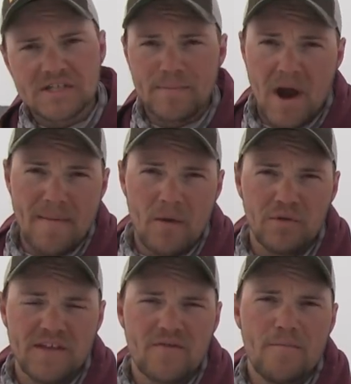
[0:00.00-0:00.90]
experiment
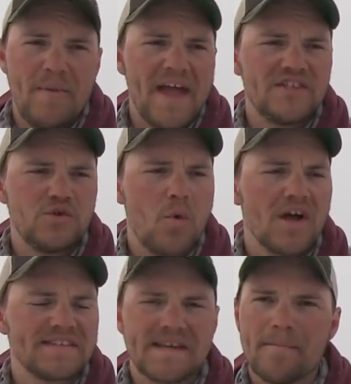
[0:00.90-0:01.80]
with different baits. You
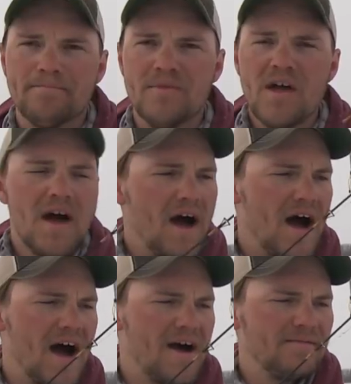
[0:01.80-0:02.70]
want something
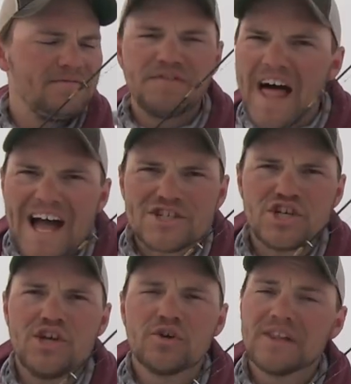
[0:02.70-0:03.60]
uh,
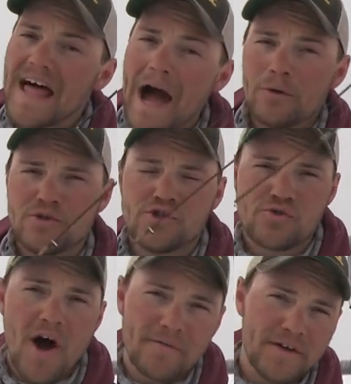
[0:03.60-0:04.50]
flashy or loud to
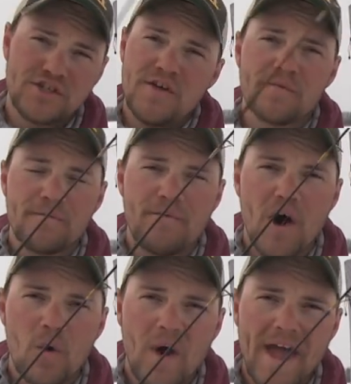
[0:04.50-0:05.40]
draw fish in from
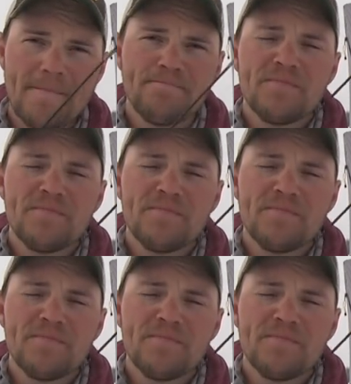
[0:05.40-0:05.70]
far away.